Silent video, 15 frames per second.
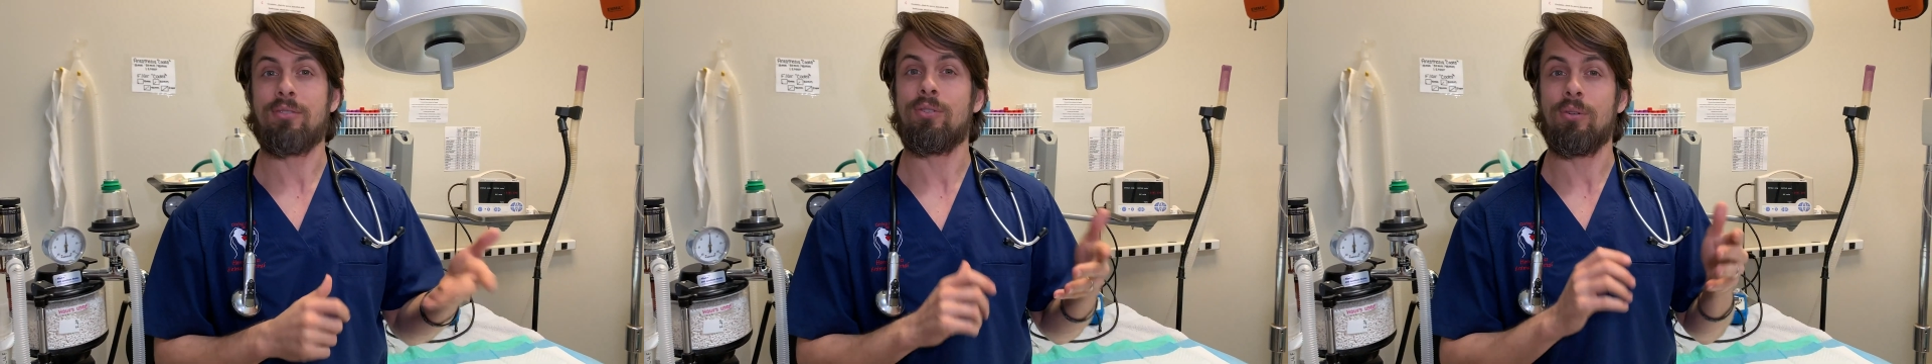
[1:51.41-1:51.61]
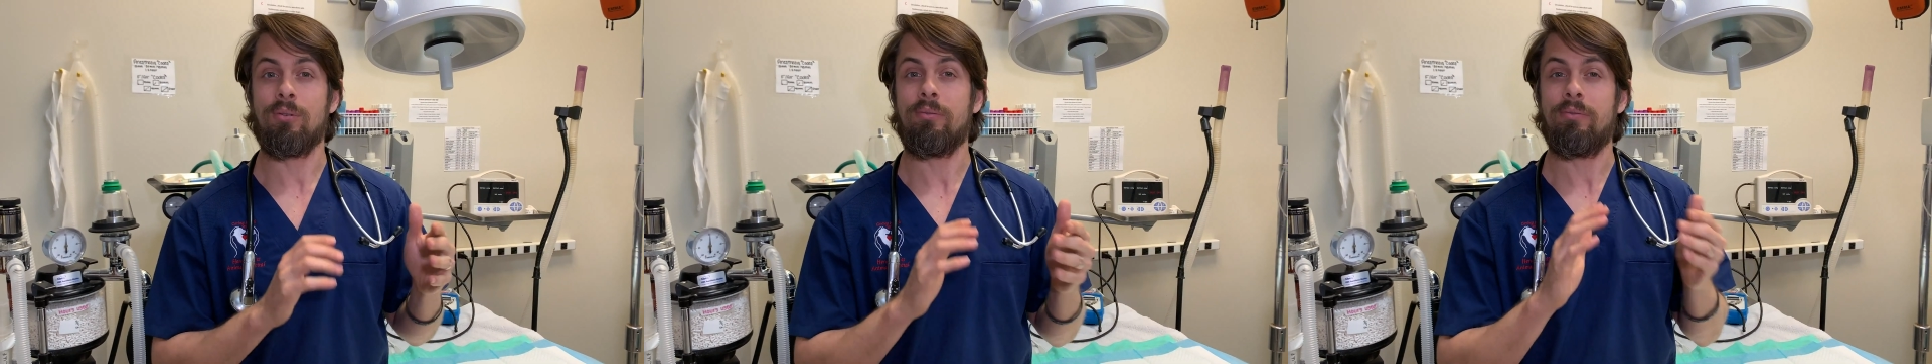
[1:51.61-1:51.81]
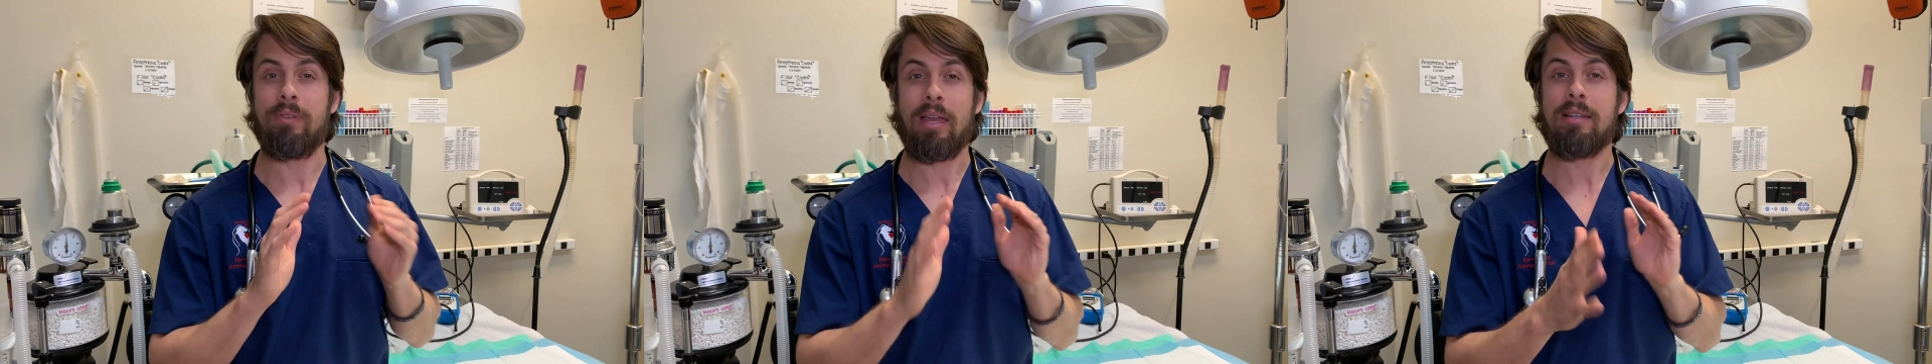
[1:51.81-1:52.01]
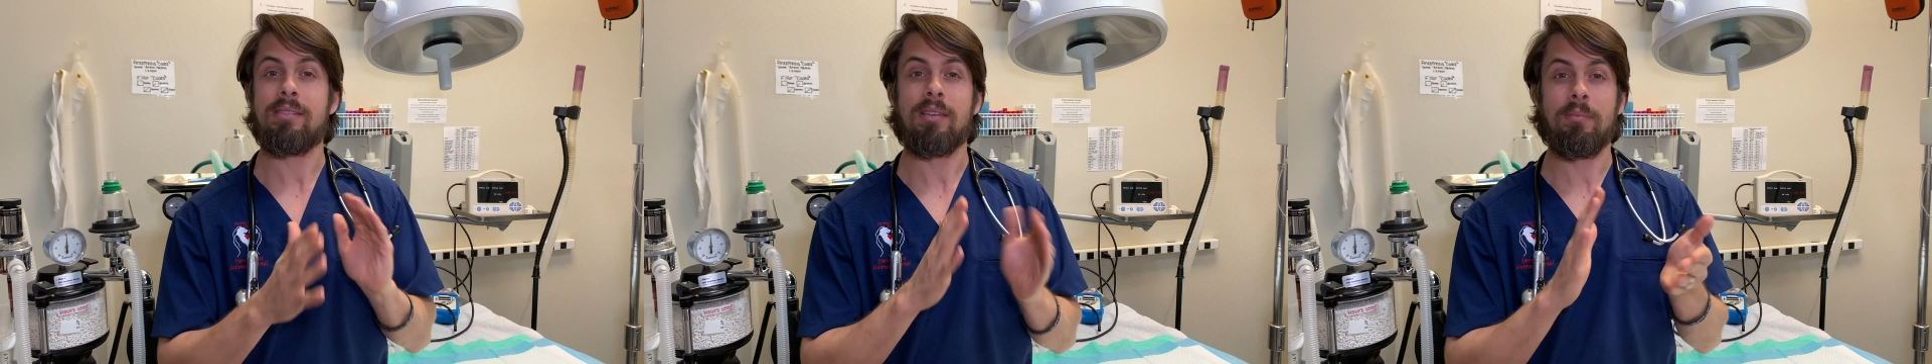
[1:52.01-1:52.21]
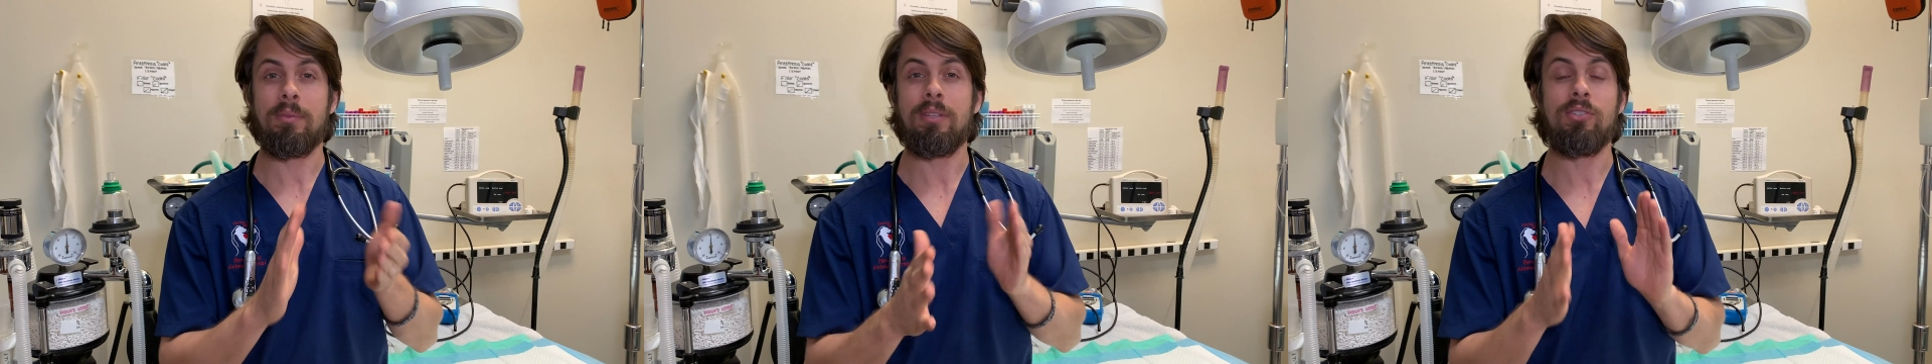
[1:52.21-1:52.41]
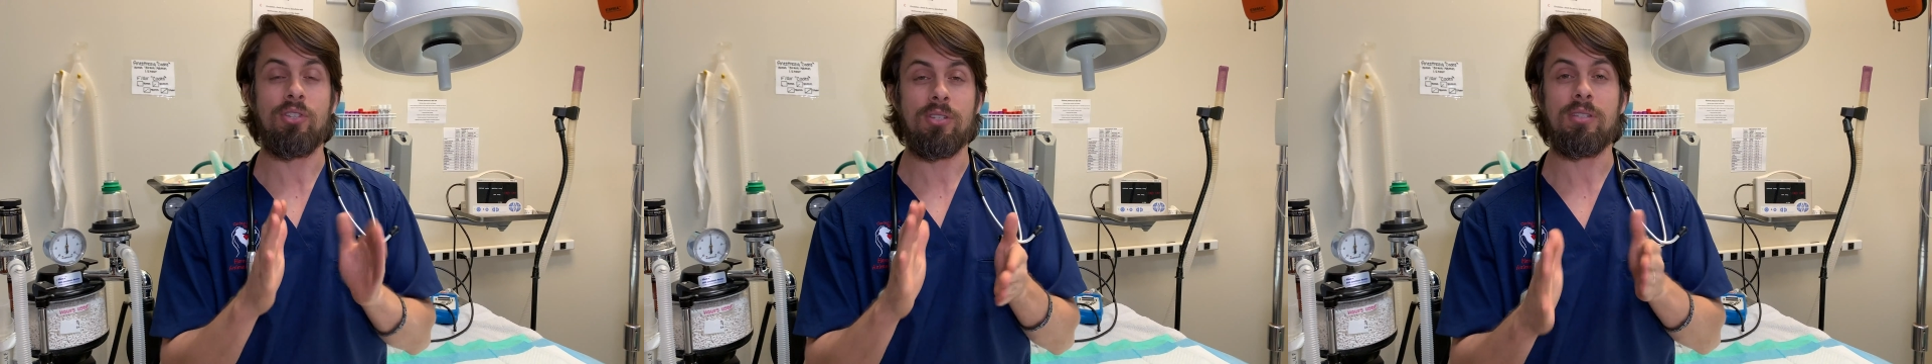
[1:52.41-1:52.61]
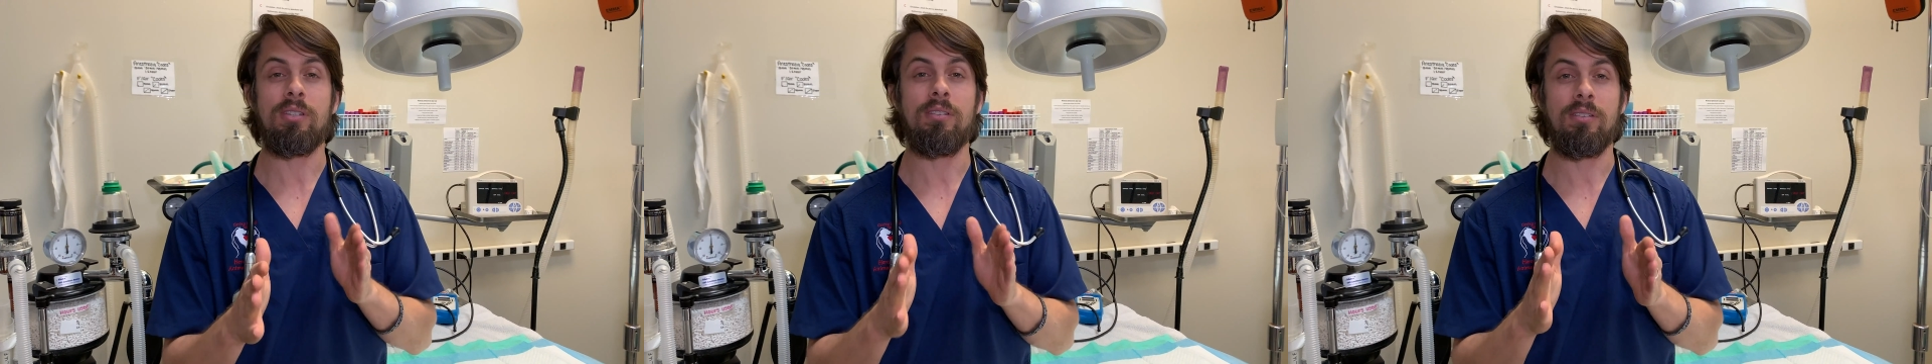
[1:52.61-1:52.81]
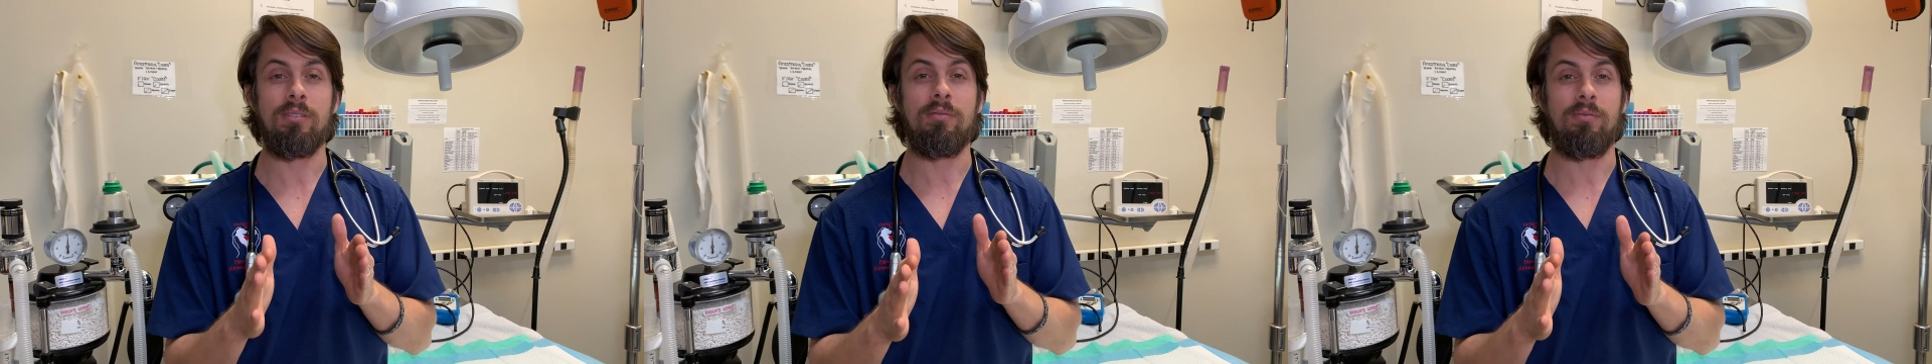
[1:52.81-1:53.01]
So that's something just
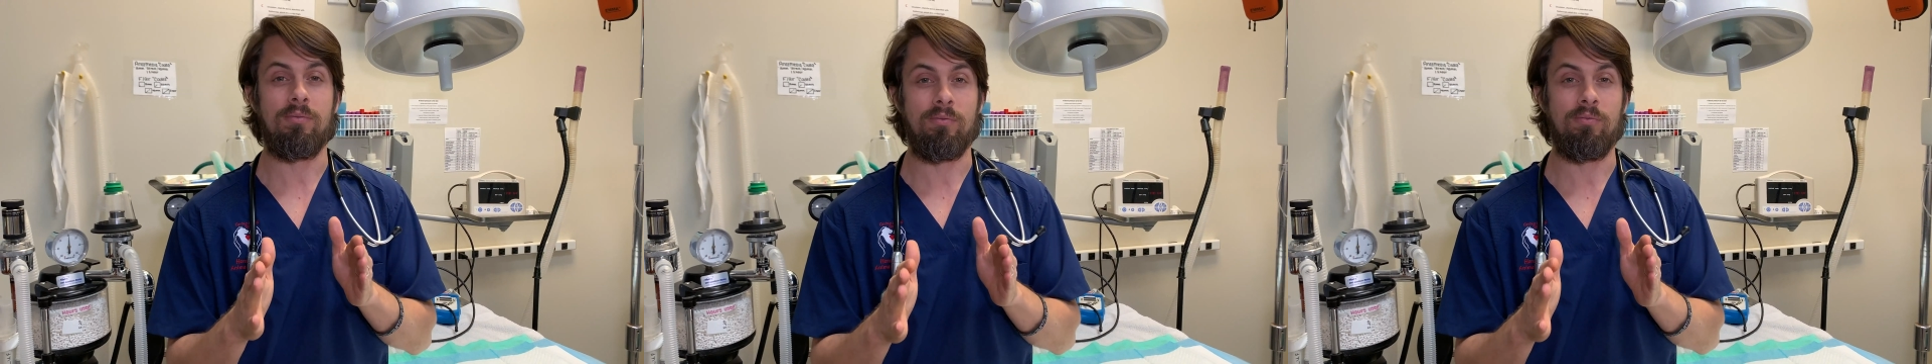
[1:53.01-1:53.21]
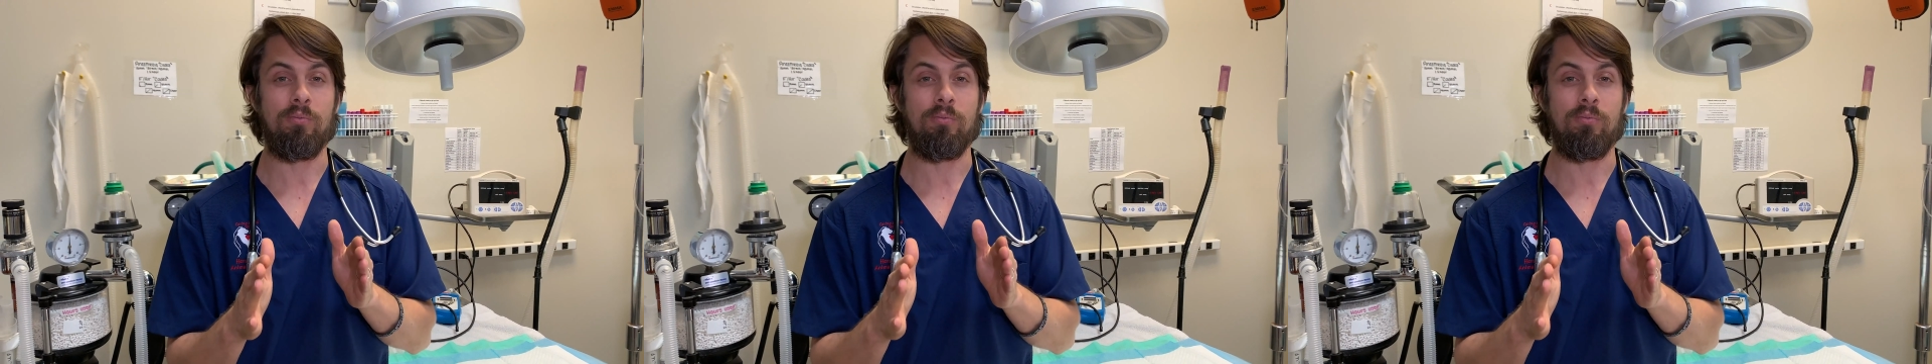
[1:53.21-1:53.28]
to